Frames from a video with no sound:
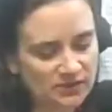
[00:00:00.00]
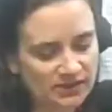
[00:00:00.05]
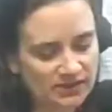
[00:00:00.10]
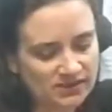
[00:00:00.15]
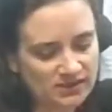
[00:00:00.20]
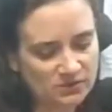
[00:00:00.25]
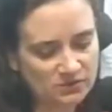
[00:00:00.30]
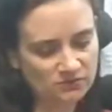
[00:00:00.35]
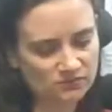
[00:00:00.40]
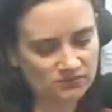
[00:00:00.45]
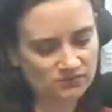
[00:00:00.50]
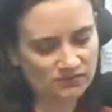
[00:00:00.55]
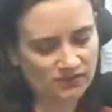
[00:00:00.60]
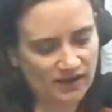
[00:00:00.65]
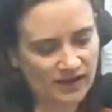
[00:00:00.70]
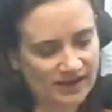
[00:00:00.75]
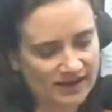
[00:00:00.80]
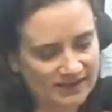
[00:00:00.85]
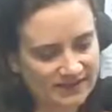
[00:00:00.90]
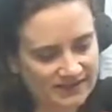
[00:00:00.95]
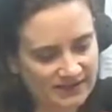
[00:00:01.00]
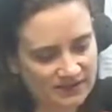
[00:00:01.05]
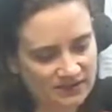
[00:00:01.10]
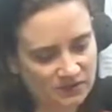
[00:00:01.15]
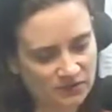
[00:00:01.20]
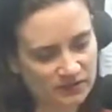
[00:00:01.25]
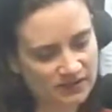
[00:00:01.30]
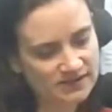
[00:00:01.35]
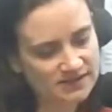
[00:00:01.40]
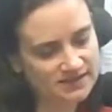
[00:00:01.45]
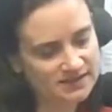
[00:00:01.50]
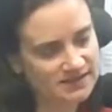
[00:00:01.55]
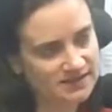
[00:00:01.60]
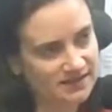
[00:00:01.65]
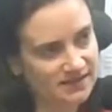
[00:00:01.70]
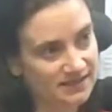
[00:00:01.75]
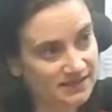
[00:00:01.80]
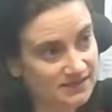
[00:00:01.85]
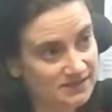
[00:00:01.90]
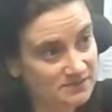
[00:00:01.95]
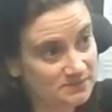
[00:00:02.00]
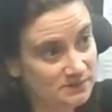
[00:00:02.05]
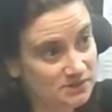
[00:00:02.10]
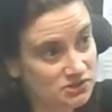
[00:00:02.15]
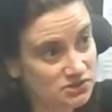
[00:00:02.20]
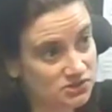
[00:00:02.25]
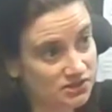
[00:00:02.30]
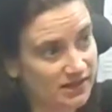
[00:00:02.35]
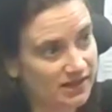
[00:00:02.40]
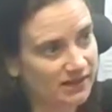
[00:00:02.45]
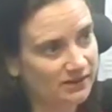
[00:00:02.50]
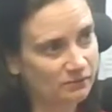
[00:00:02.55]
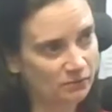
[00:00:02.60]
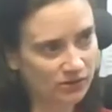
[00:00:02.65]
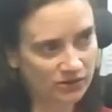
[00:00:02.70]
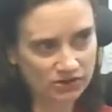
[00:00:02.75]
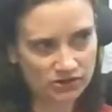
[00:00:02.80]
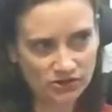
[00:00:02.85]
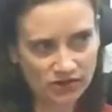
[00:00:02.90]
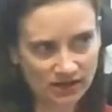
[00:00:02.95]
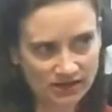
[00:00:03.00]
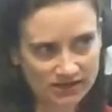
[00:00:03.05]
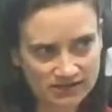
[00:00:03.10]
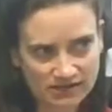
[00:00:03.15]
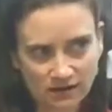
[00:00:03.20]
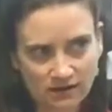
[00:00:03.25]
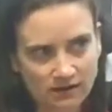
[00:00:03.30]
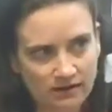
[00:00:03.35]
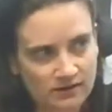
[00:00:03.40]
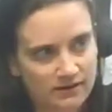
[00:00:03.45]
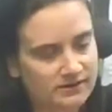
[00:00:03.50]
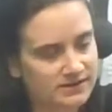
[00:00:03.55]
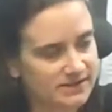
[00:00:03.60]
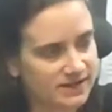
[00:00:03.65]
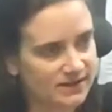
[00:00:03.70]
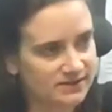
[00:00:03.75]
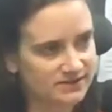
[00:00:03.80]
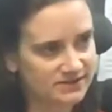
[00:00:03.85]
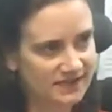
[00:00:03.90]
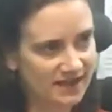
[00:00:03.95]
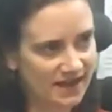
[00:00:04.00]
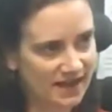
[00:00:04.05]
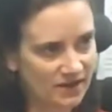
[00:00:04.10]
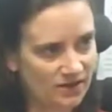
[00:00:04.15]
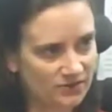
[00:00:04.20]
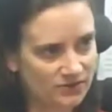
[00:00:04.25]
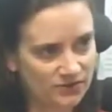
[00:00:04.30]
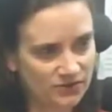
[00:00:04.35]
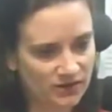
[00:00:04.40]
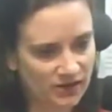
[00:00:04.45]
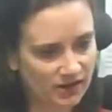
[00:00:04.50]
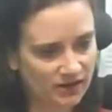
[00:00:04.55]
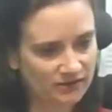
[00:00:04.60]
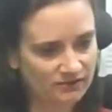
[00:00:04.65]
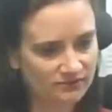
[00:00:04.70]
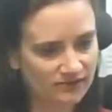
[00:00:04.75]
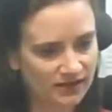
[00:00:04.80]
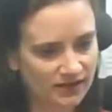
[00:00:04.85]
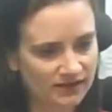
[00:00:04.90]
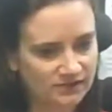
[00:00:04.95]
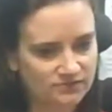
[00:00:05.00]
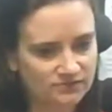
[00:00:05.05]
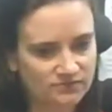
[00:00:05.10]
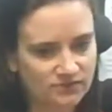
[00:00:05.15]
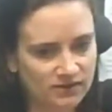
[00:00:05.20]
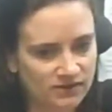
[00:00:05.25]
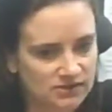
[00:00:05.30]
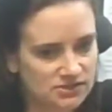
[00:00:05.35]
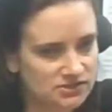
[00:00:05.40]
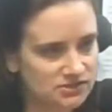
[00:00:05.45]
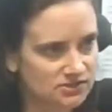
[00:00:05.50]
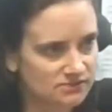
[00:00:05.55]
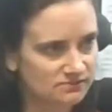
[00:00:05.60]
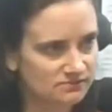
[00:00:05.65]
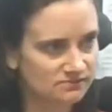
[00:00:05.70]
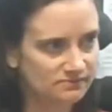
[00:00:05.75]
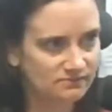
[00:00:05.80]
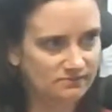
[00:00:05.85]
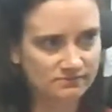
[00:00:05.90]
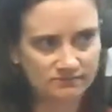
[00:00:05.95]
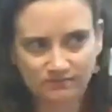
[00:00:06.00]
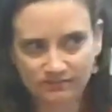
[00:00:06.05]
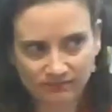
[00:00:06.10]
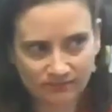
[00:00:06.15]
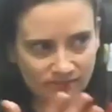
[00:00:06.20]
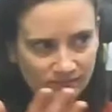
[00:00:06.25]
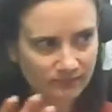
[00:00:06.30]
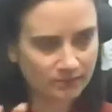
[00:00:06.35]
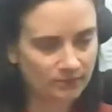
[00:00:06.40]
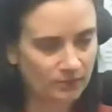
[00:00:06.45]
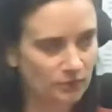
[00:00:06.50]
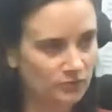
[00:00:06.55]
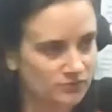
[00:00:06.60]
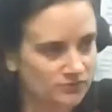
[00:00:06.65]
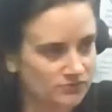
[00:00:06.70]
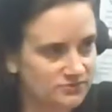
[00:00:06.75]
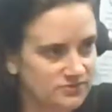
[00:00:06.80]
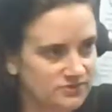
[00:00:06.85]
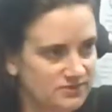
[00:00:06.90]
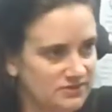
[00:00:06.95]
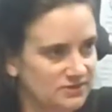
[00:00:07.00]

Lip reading: really don't find, in the city especially, and where you guys are downtown, you're not going to find fresh produce.